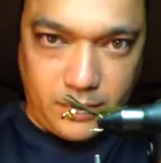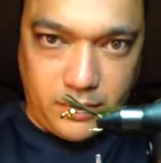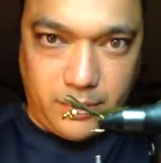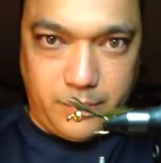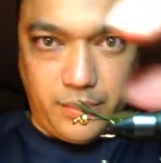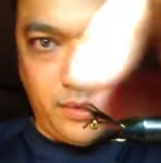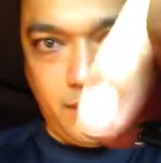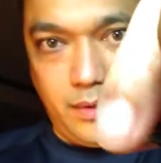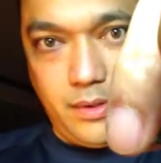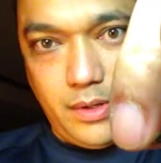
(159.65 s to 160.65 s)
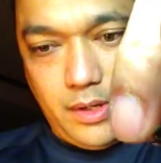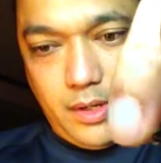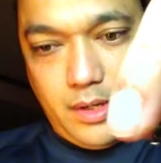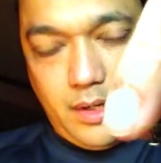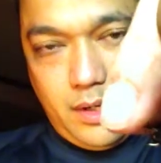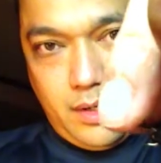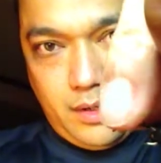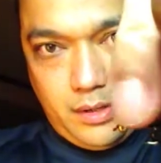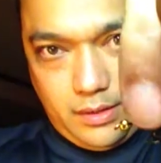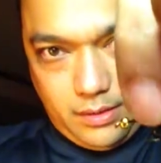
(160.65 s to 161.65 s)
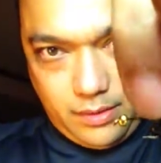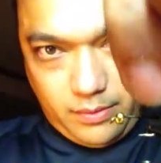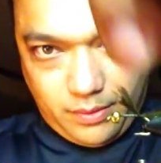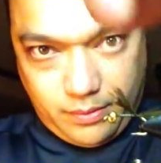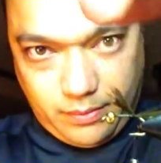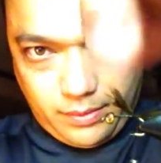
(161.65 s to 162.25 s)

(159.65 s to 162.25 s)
Looks pretty good. And I'm going to